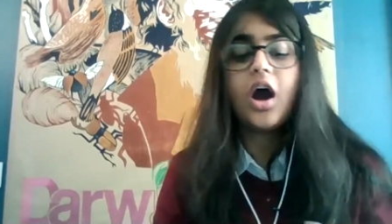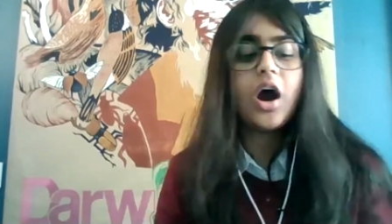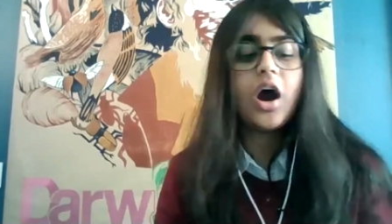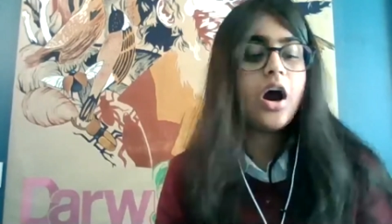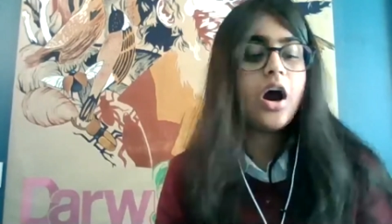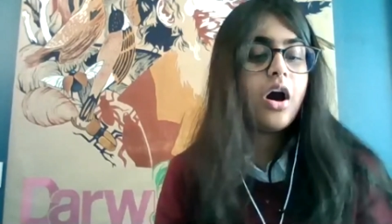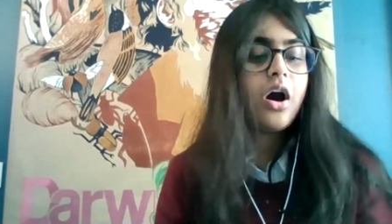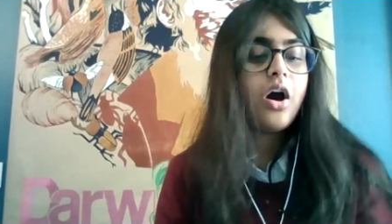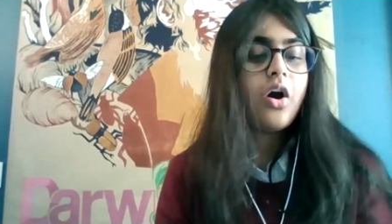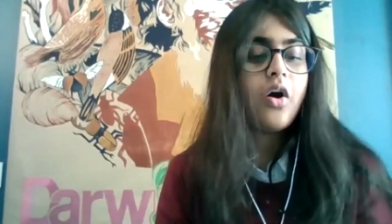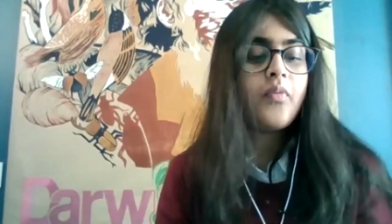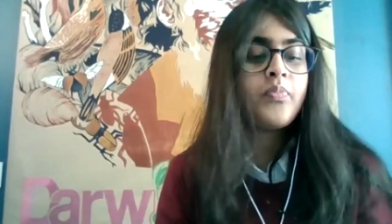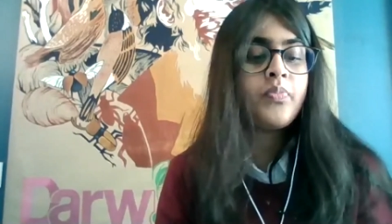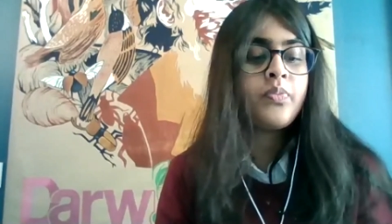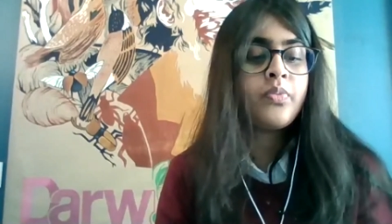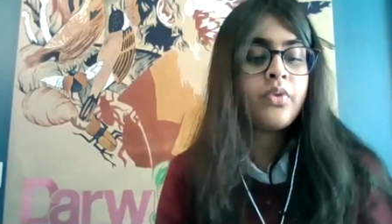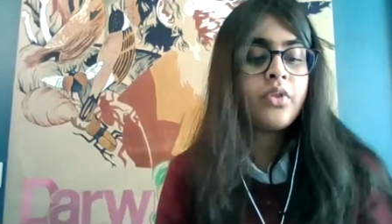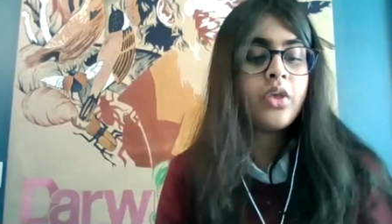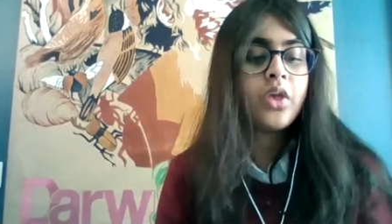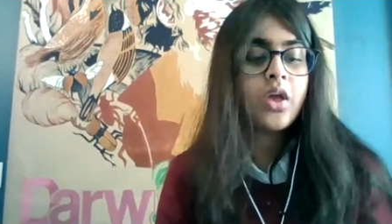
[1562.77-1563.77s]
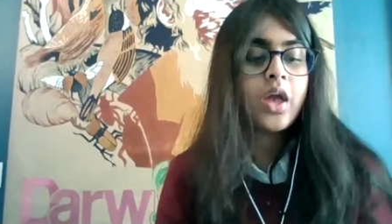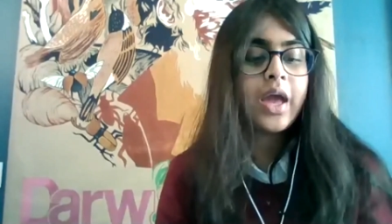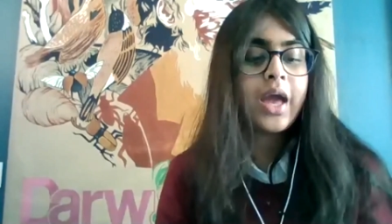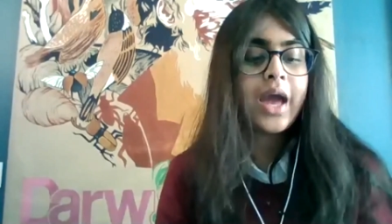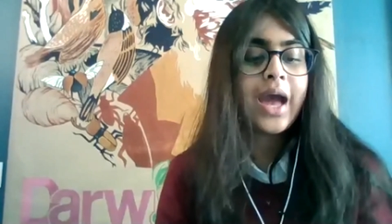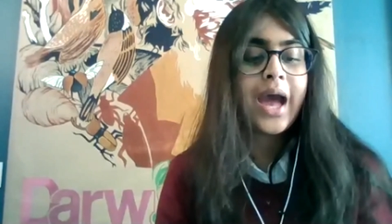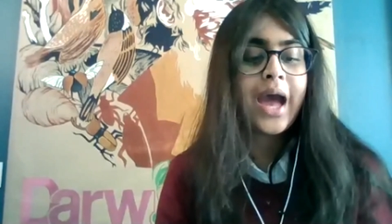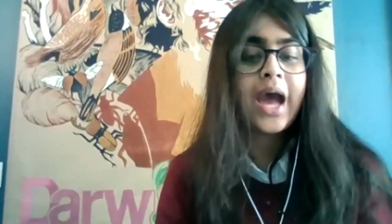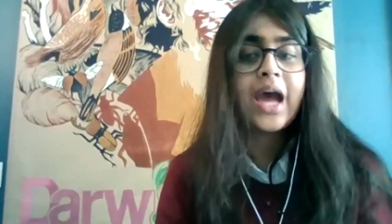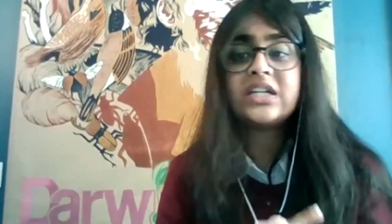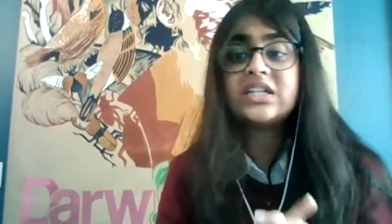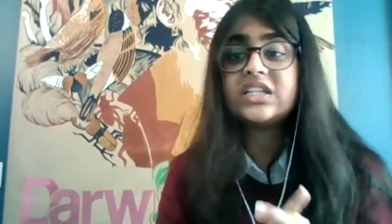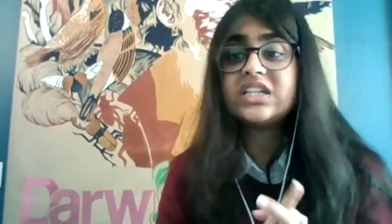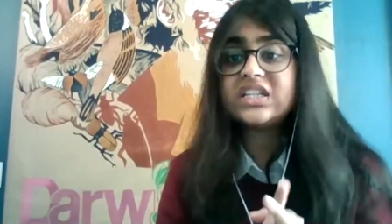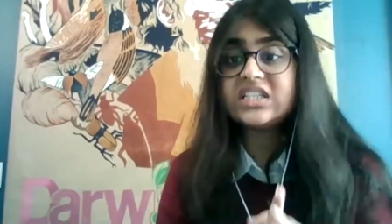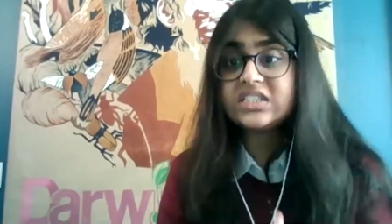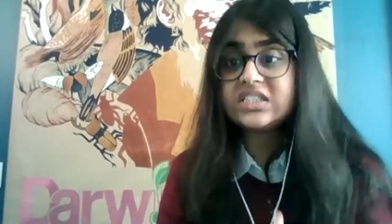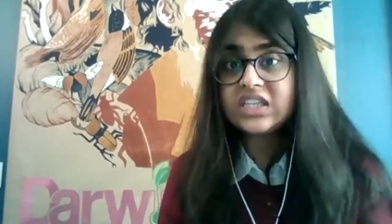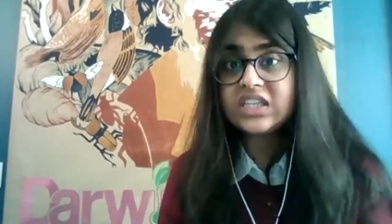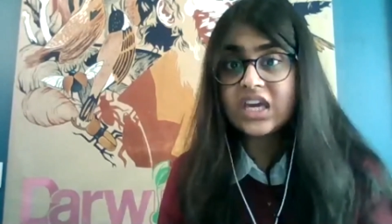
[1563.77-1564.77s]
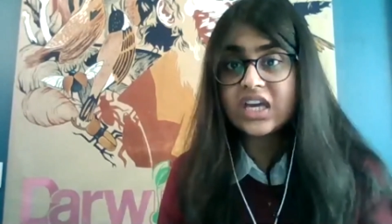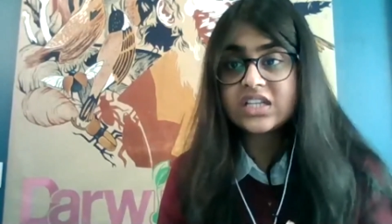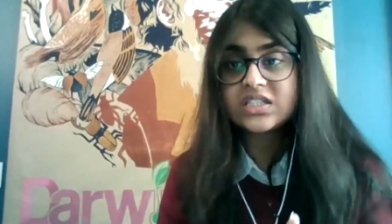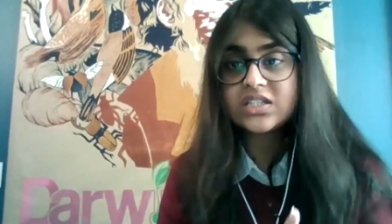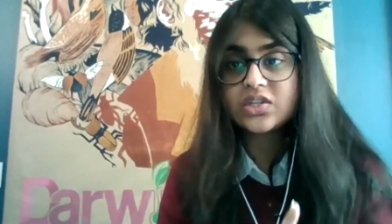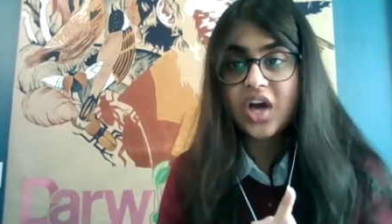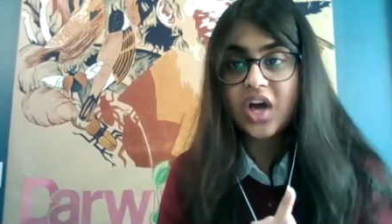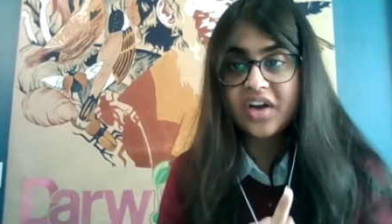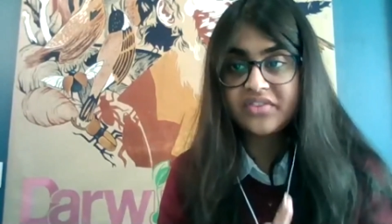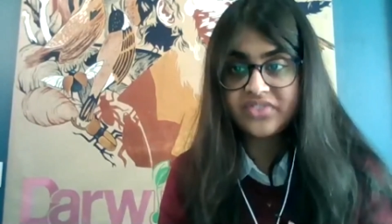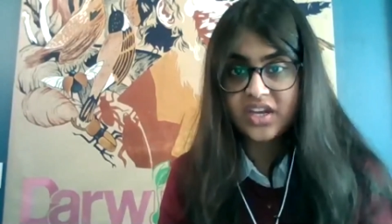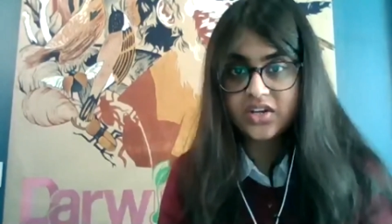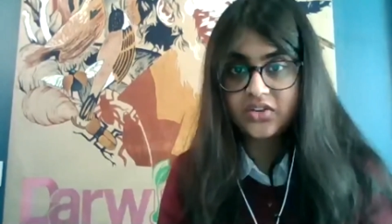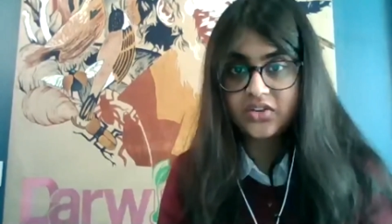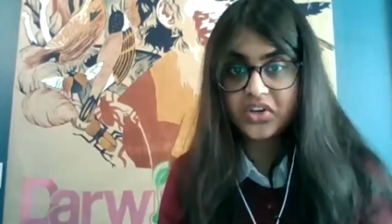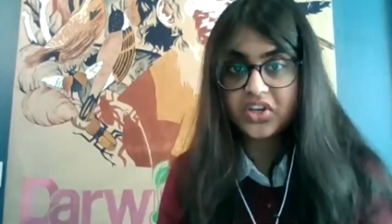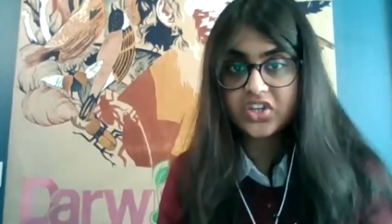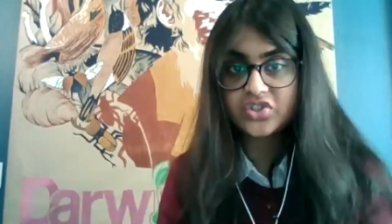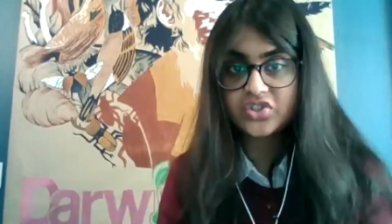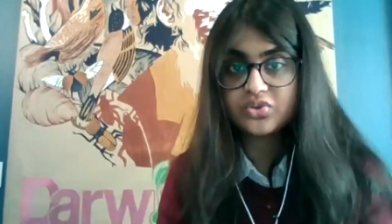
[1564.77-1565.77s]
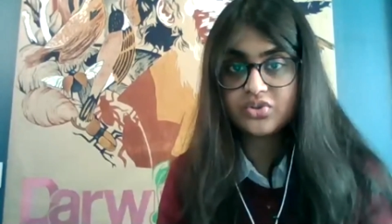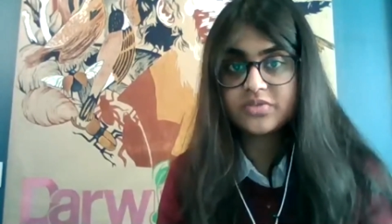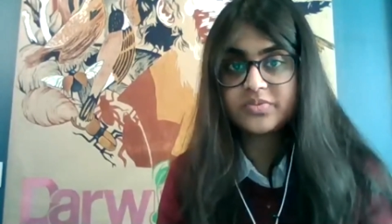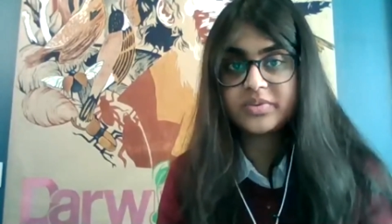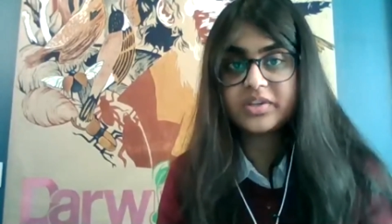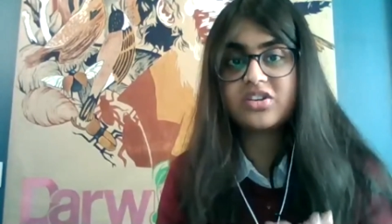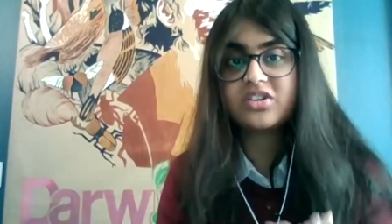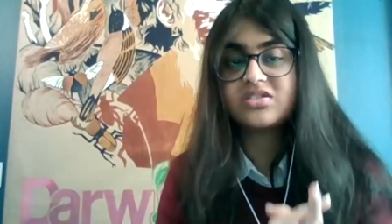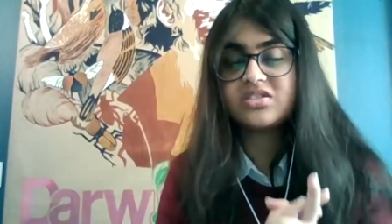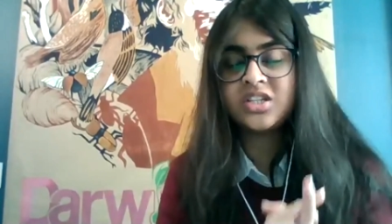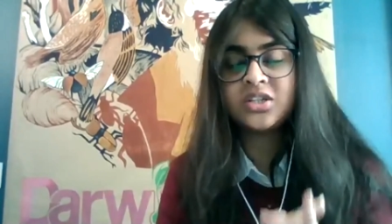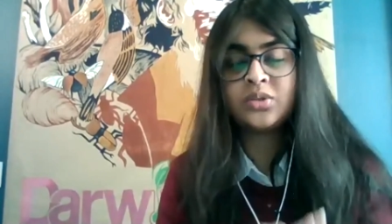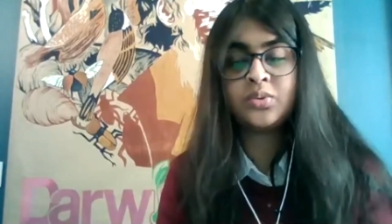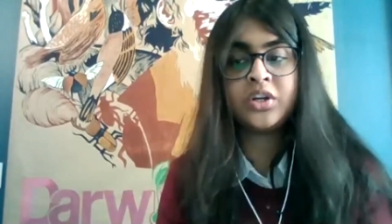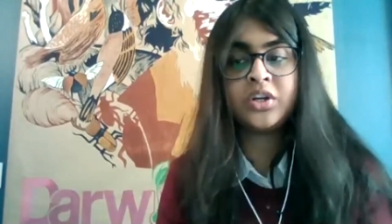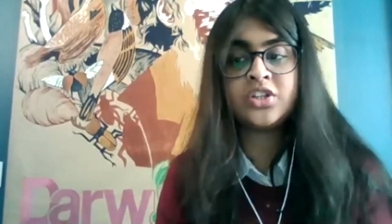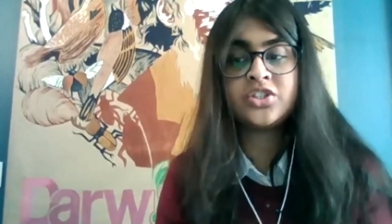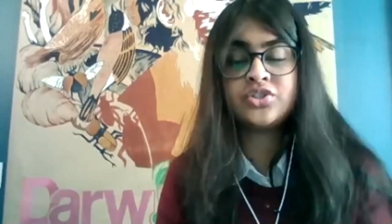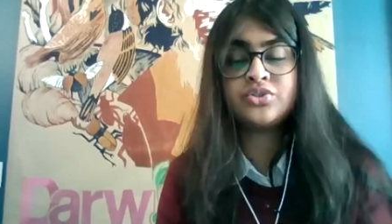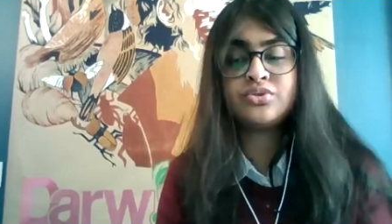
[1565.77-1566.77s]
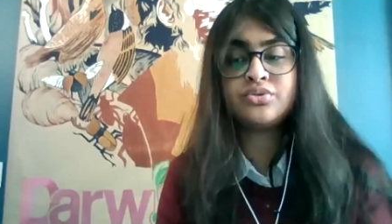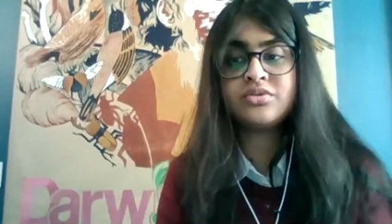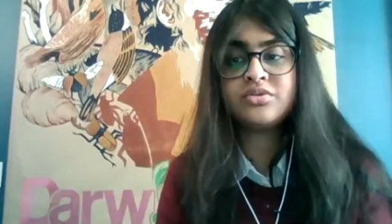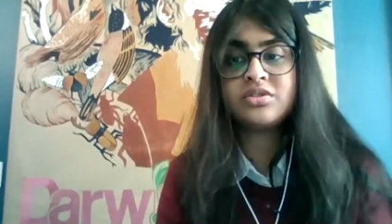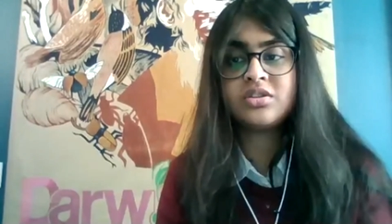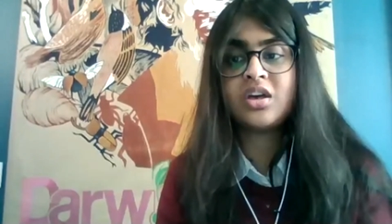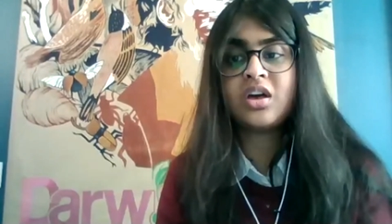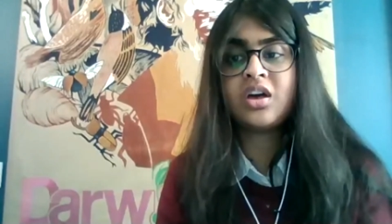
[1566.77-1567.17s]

Um, and in case you have network issues, because network issues